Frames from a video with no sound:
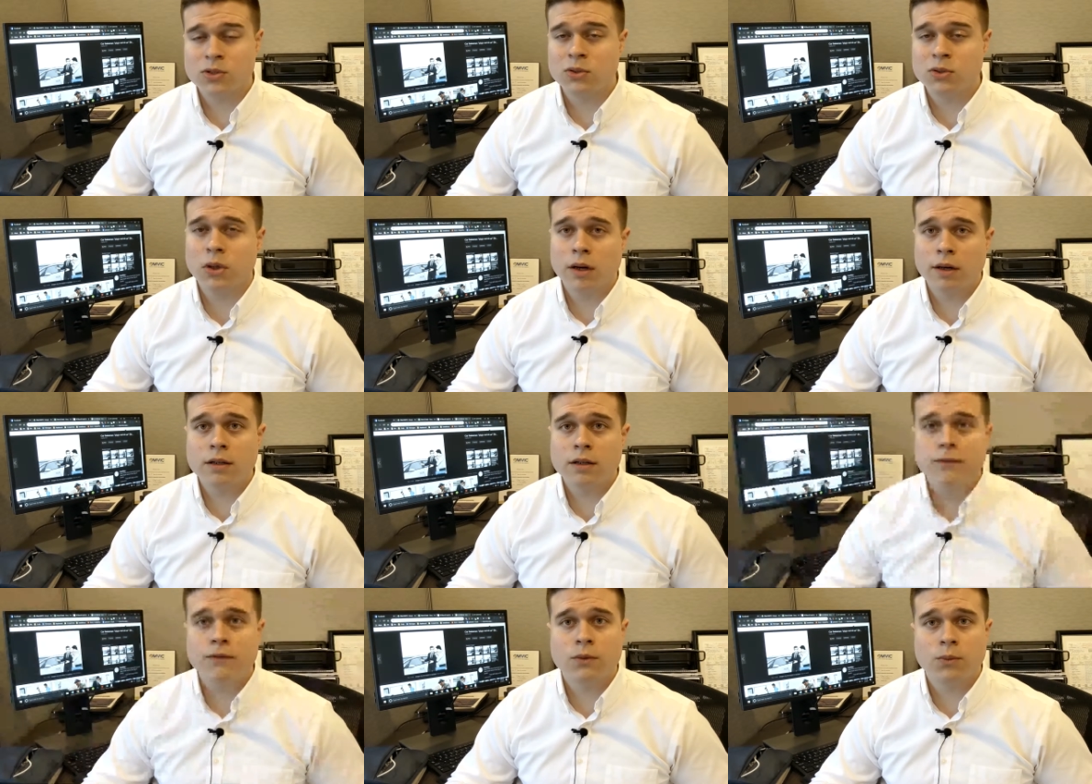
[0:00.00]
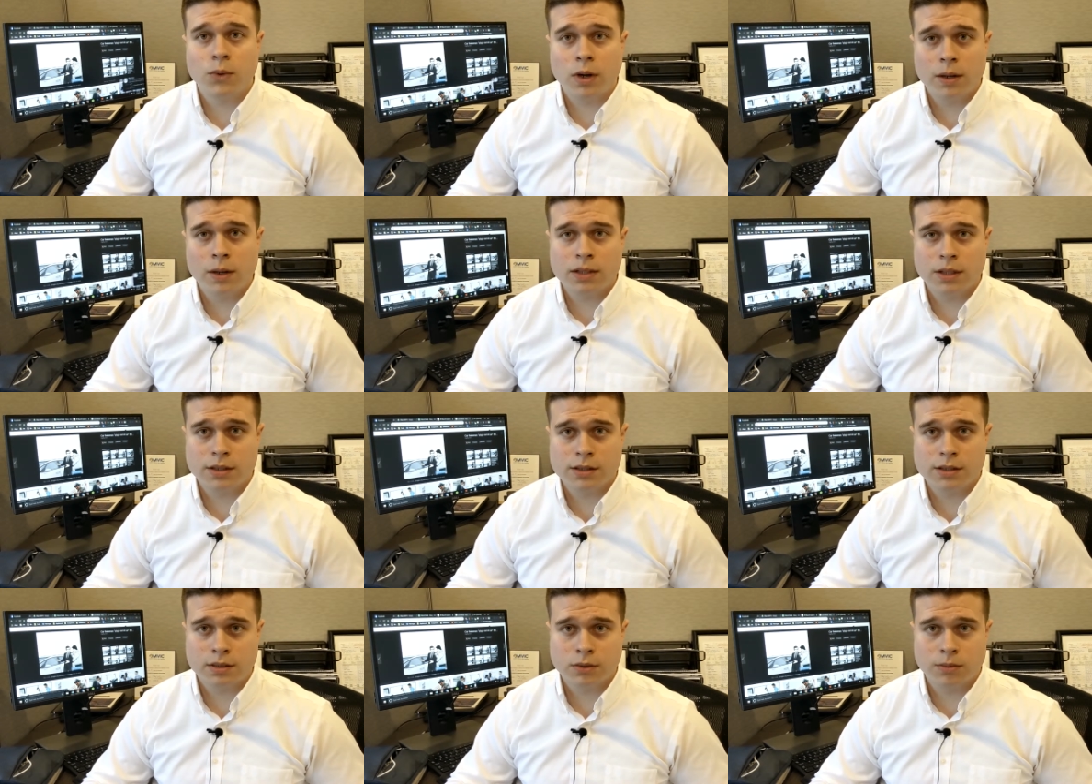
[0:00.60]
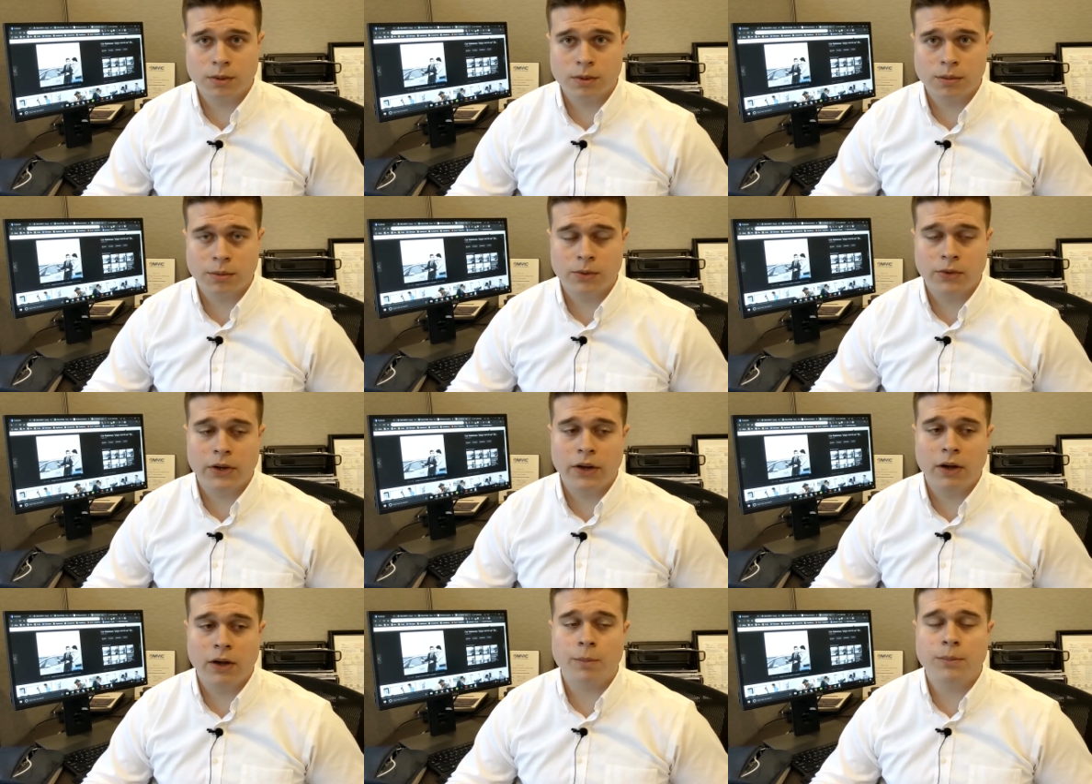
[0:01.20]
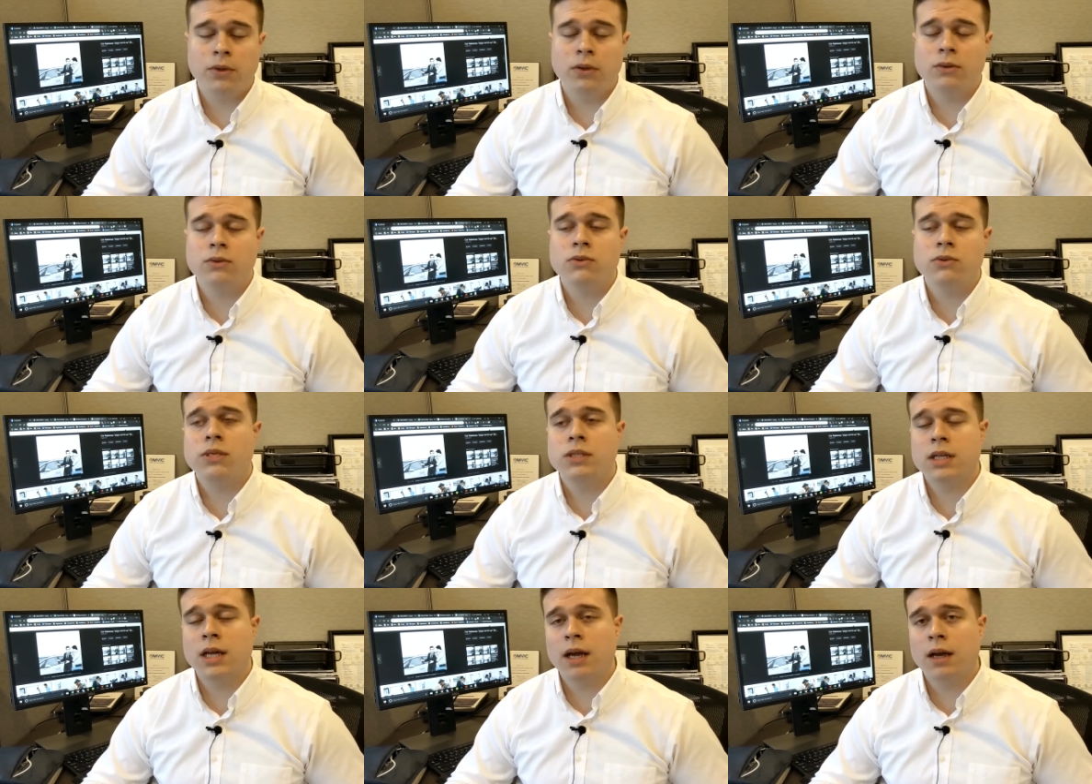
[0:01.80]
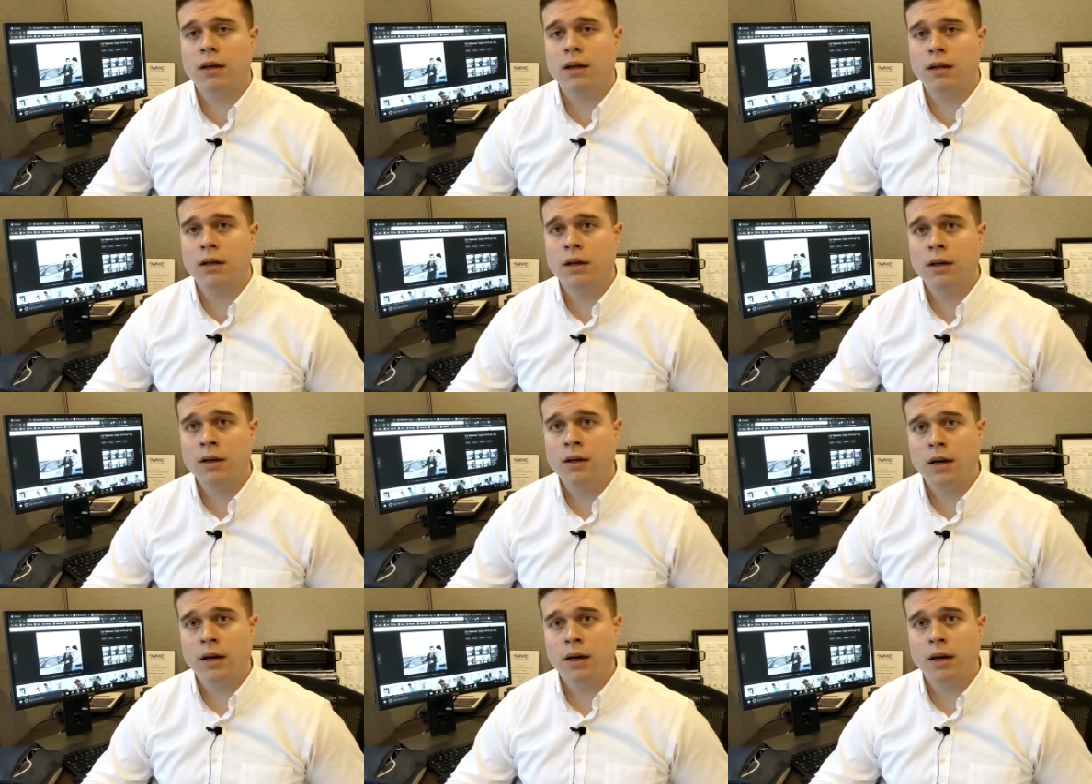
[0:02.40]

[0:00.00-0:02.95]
There's a lot of different websites that will be able to help you understand